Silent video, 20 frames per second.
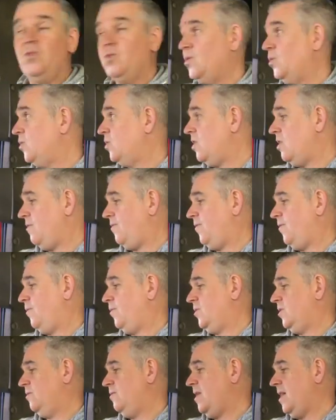took off
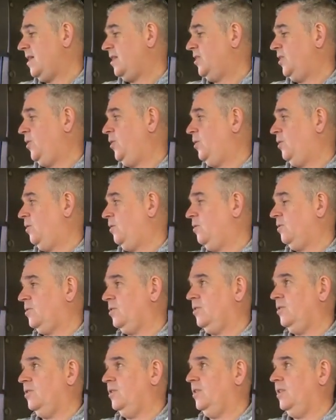to
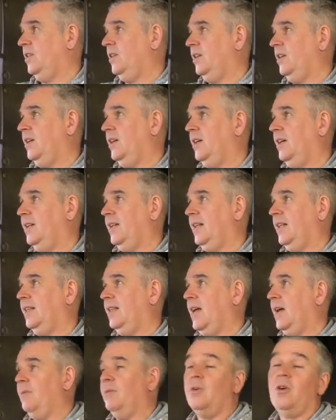McDoodles and
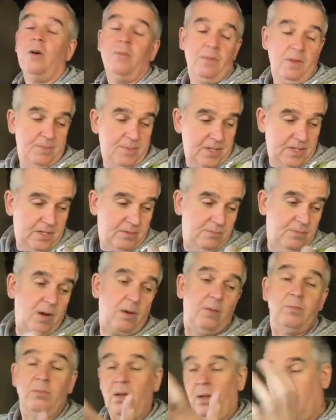had that and got me bits of
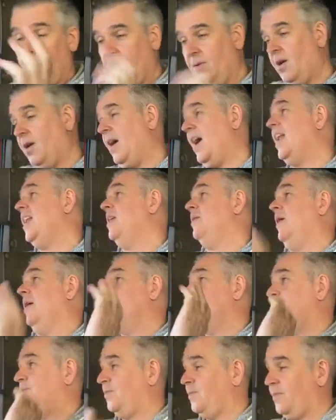blah blah blah. Anyway,